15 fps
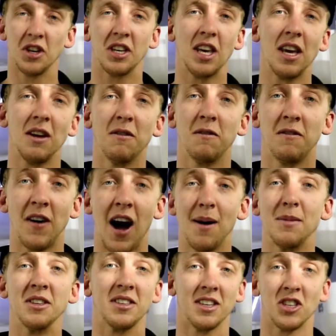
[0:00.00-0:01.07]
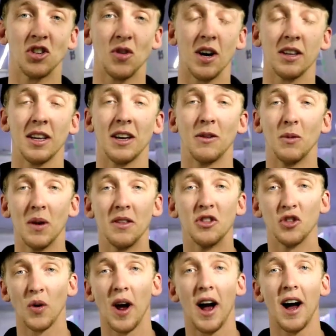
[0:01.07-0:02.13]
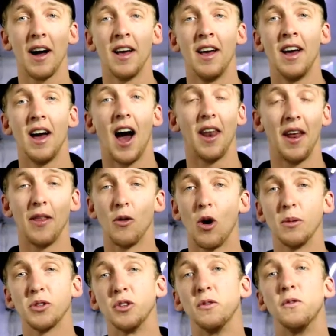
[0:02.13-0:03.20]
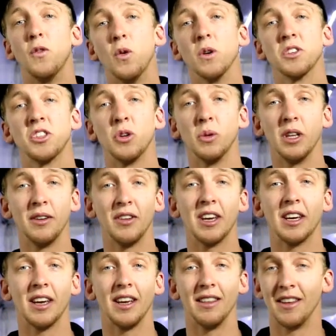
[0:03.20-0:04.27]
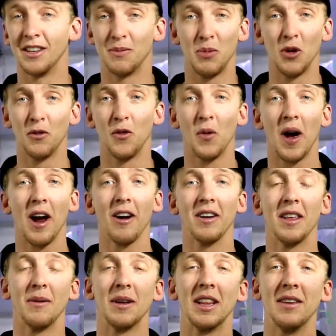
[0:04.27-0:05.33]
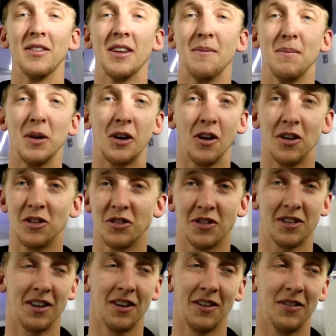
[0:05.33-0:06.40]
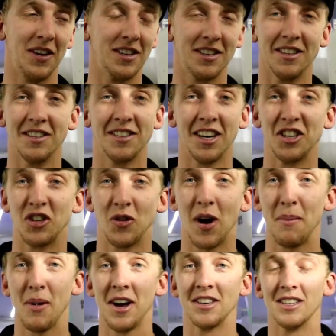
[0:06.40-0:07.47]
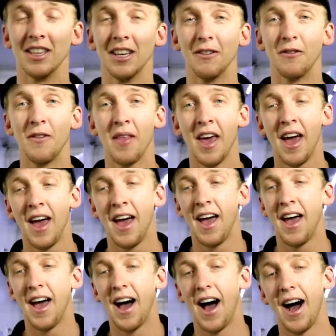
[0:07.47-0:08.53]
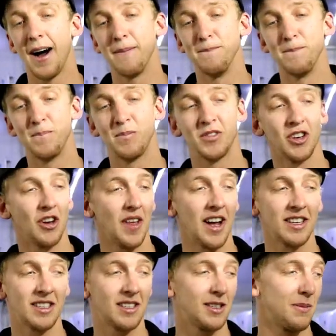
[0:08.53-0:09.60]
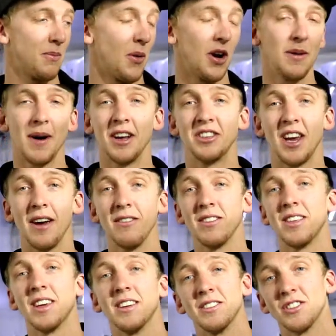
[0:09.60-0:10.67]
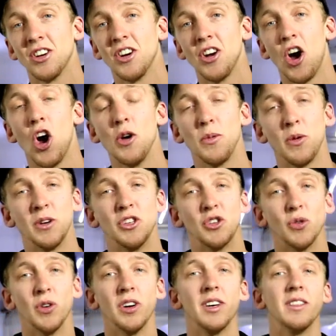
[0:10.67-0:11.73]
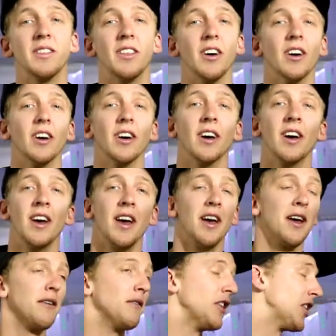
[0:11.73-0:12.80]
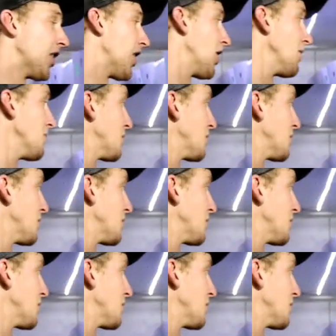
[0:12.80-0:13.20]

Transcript: give farmers that are struggling with drought another option for still living in this beautiful area that we live in, because this is such a great place to live. So that's pretty much everything. So I hope you enjoyed the video